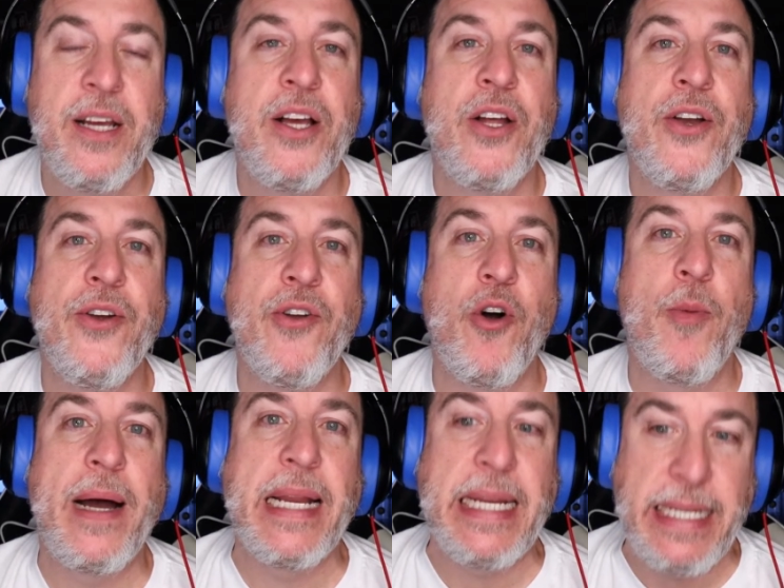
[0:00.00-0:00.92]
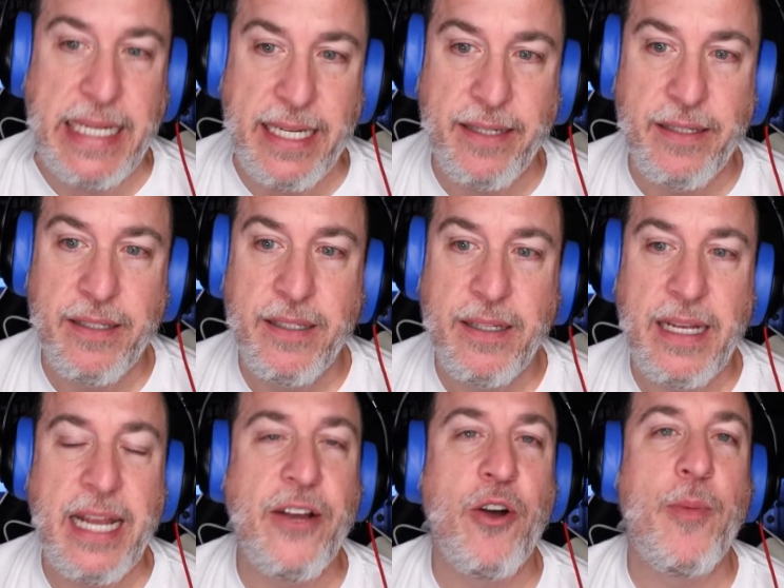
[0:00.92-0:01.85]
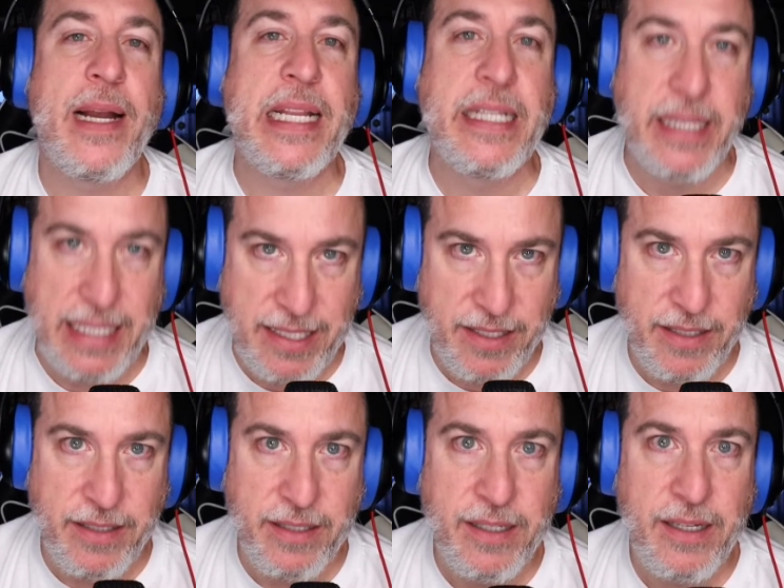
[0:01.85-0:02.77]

nobody did and nobody listened,